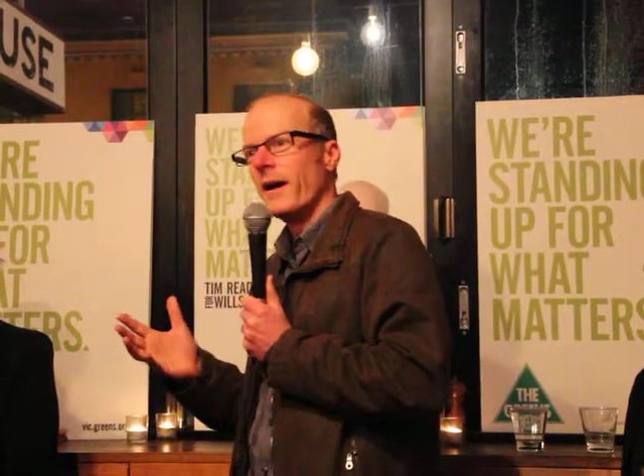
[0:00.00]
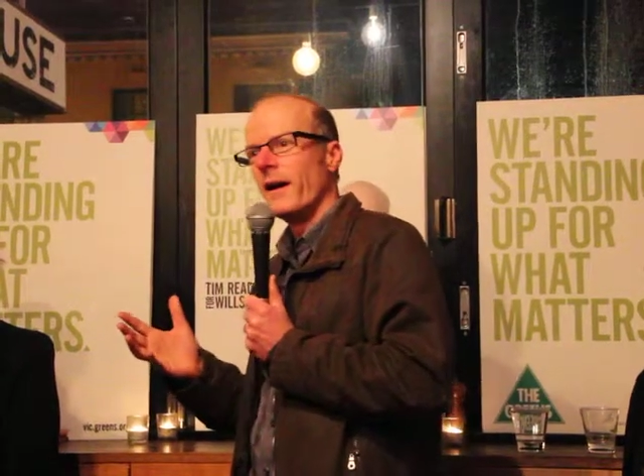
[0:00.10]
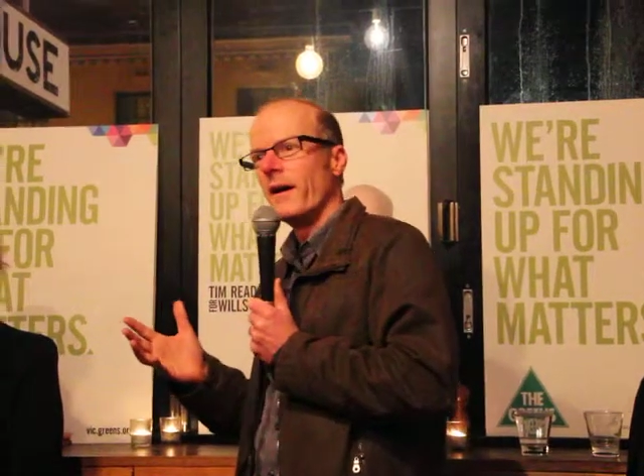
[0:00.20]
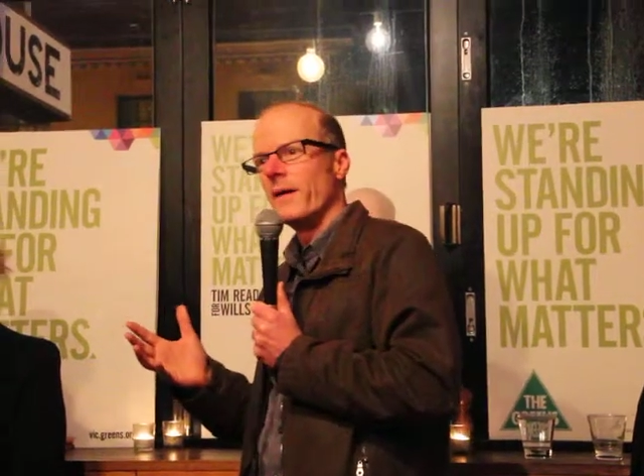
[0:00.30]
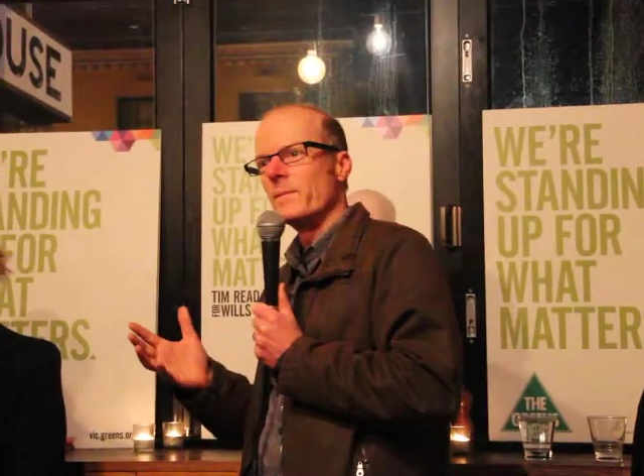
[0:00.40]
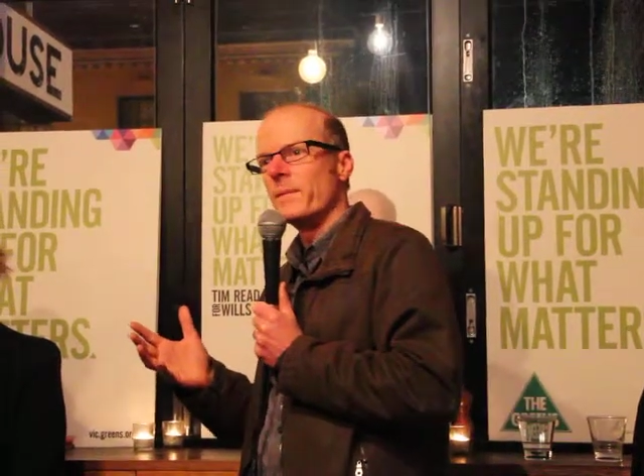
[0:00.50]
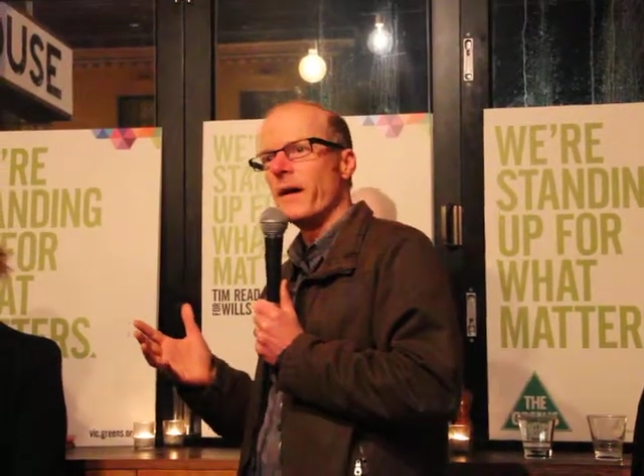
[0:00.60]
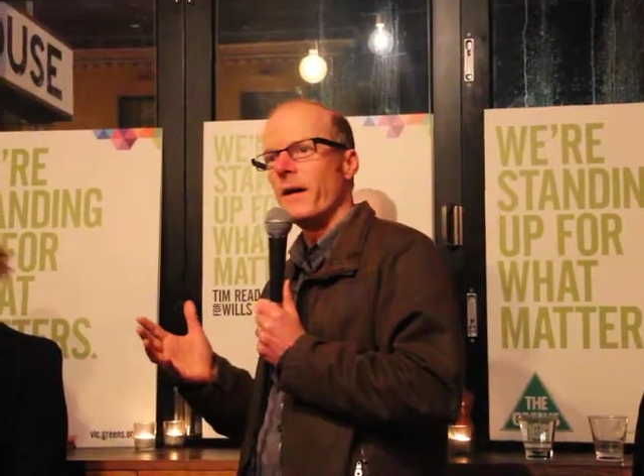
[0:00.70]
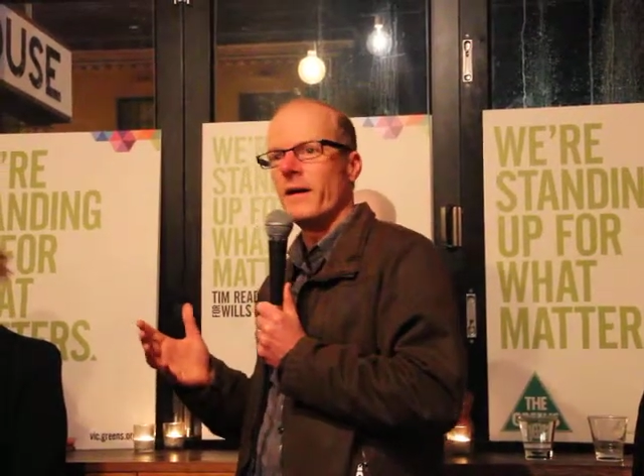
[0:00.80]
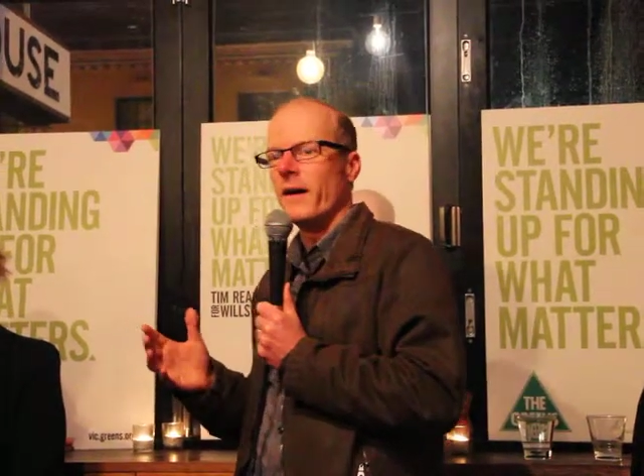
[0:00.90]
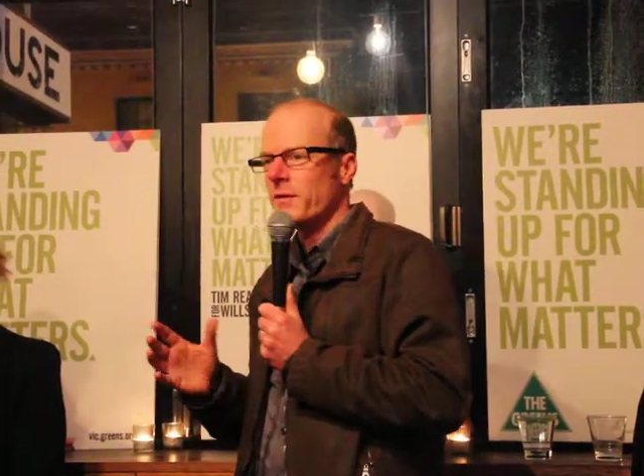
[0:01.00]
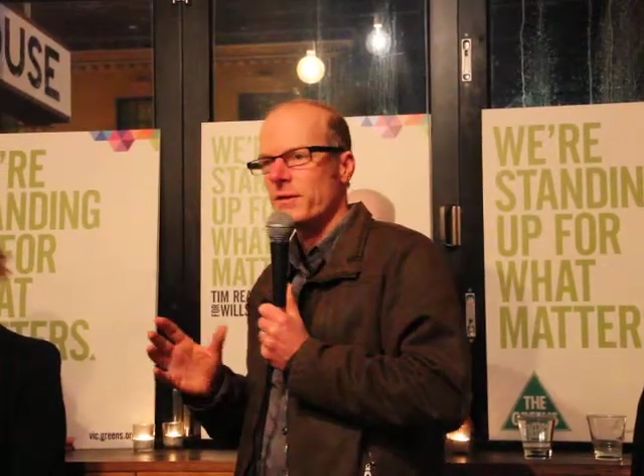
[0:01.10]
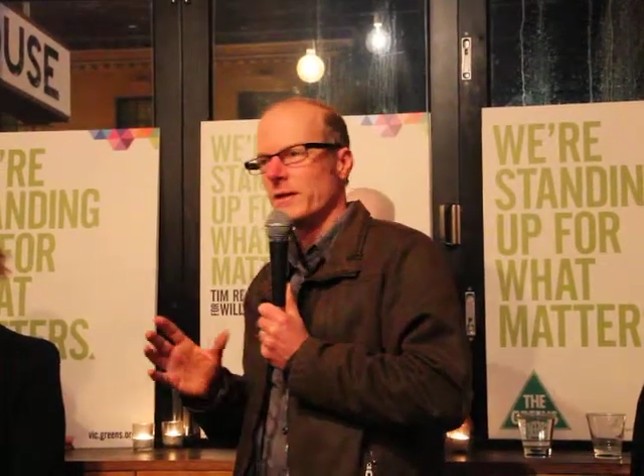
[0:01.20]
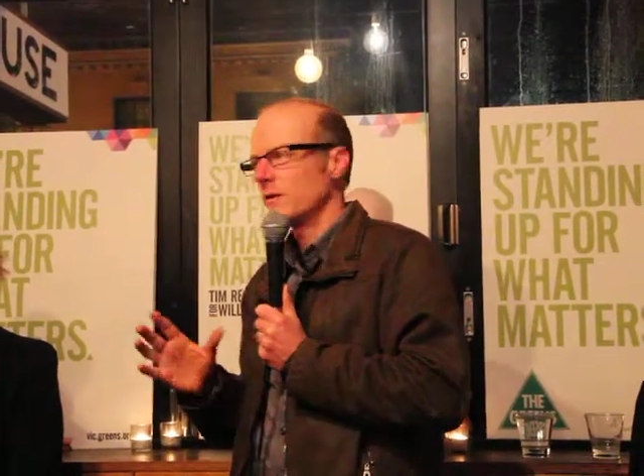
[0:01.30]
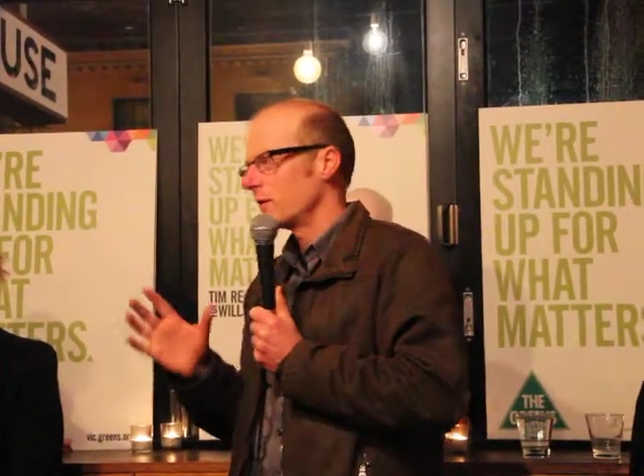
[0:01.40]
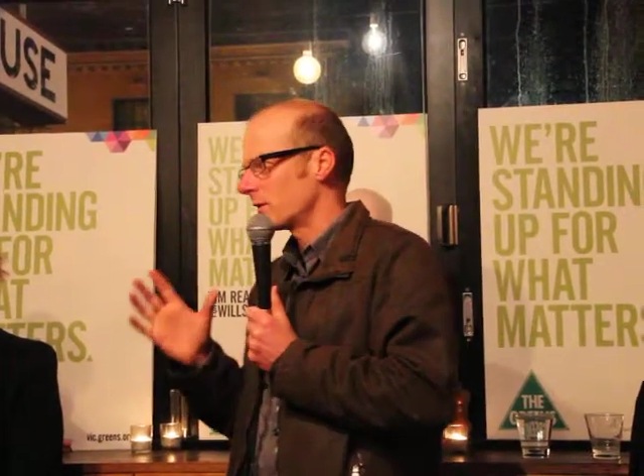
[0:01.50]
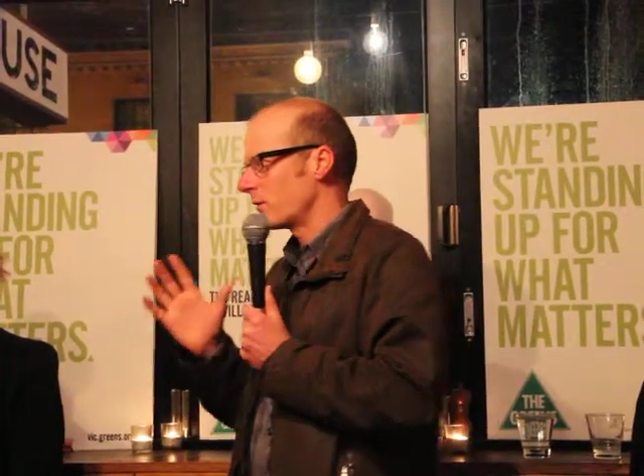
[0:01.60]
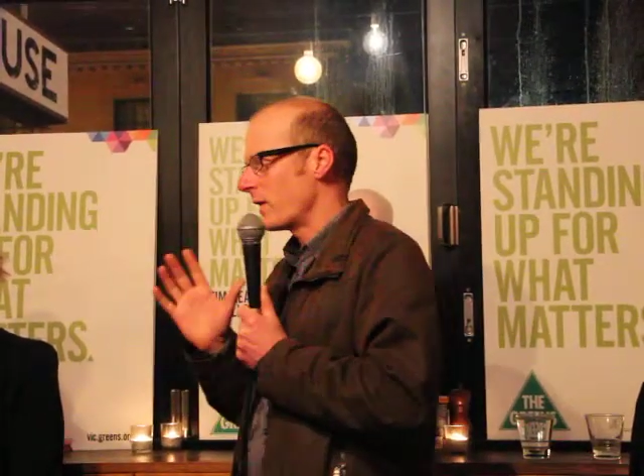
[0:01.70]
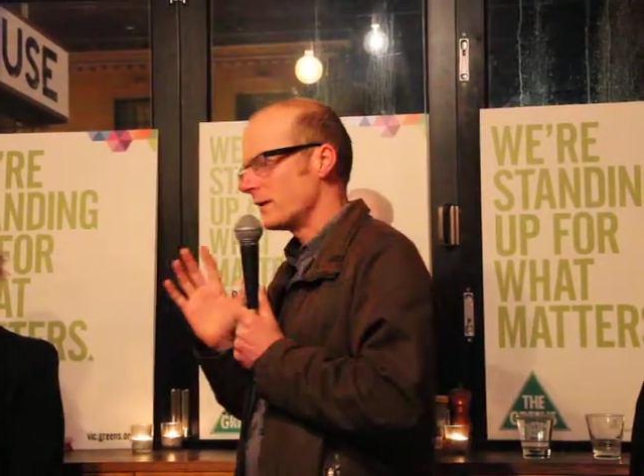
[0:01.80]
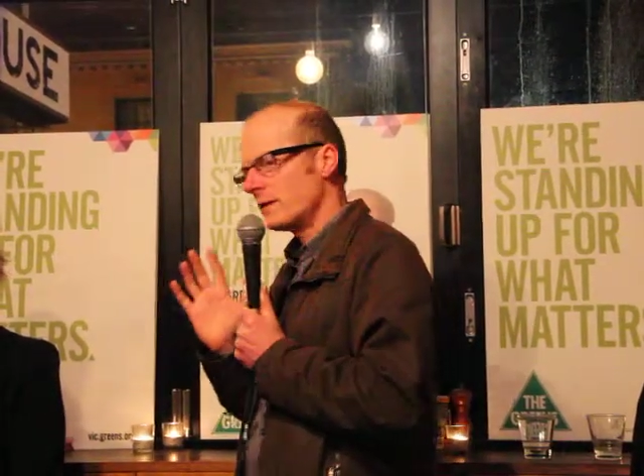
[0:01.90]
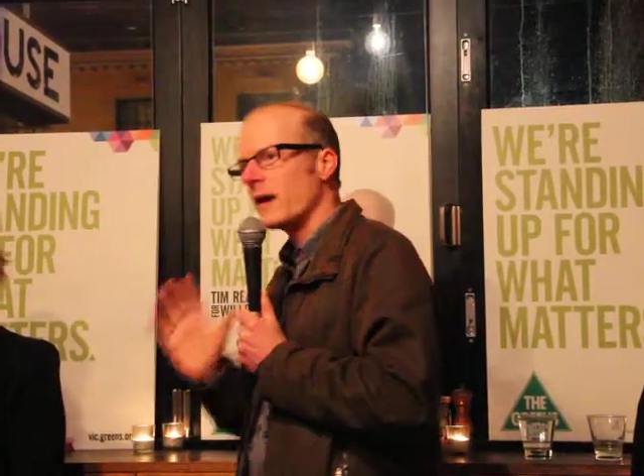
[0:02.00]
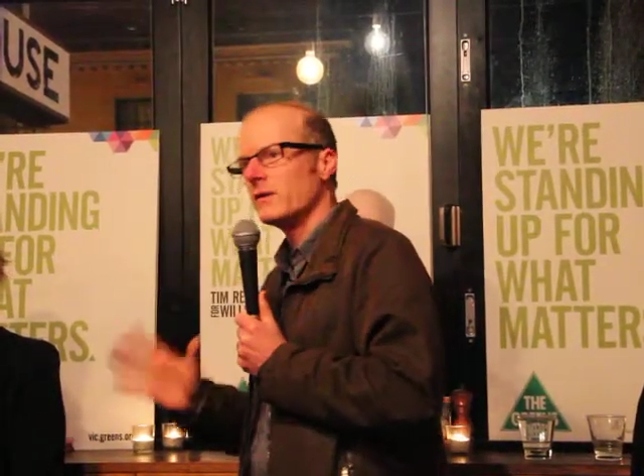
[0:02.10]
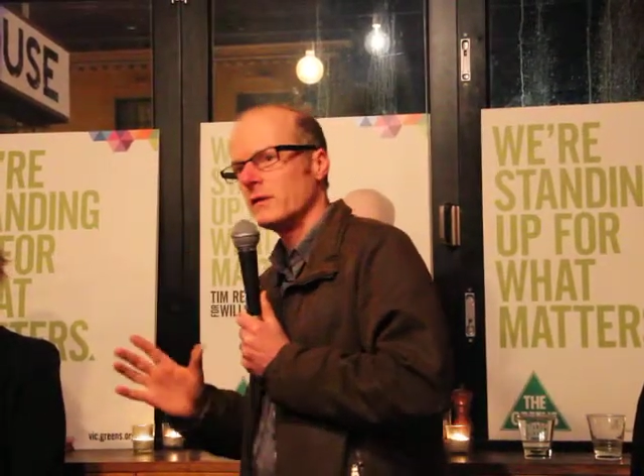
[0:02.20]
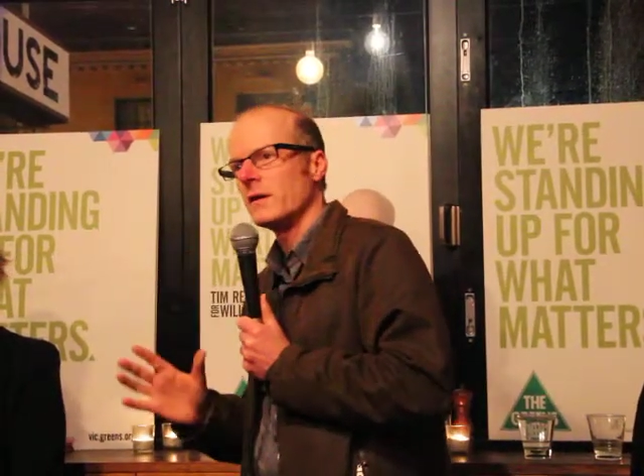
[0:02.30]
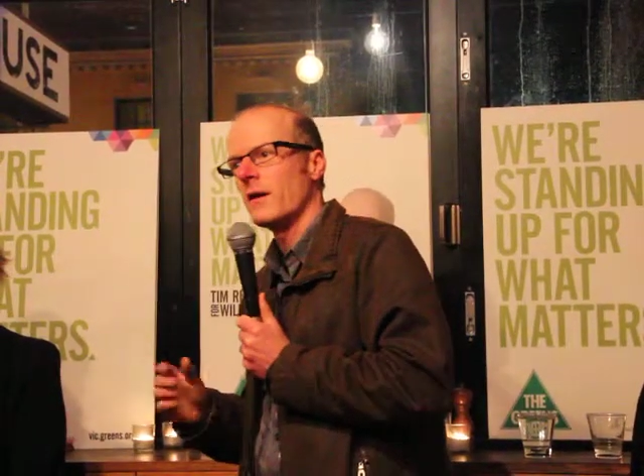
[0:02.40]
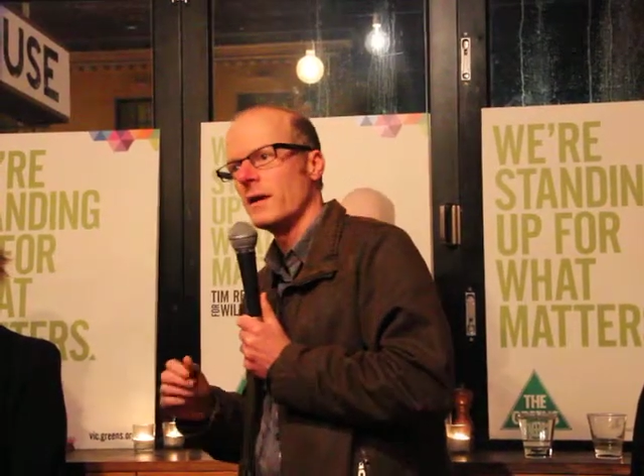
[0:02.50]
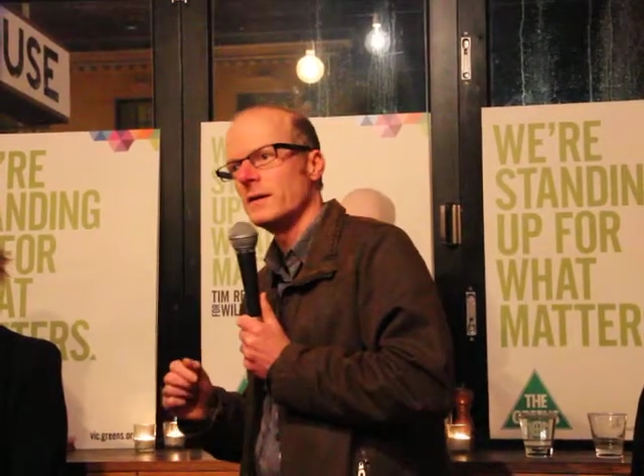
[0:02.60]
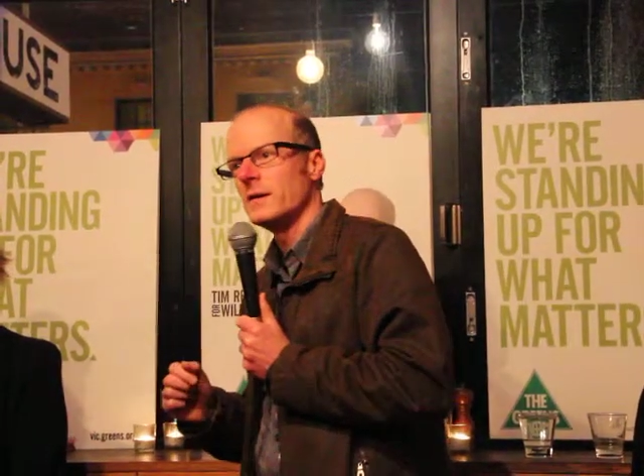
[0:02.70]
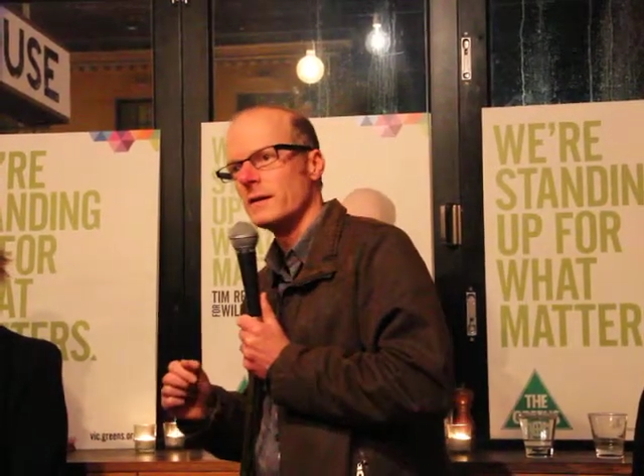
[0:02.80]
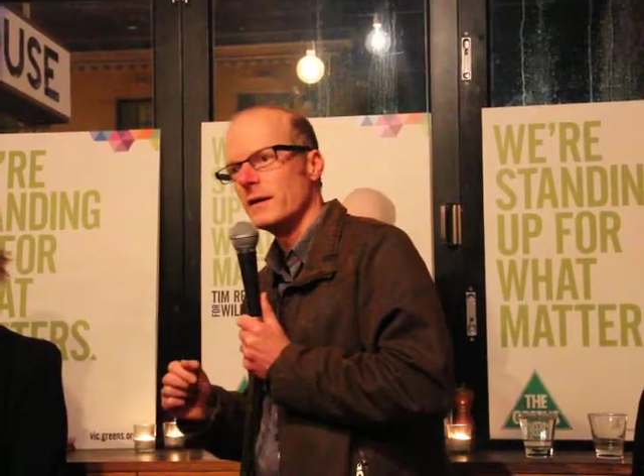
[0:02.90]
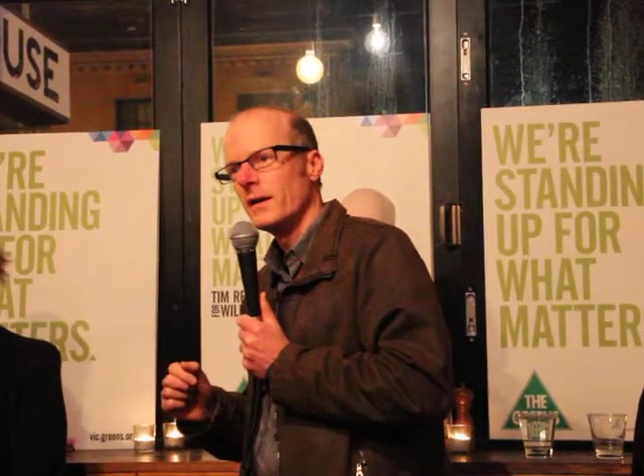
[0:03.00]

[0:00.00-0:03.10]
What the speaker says: I think it's just a fantastic idea.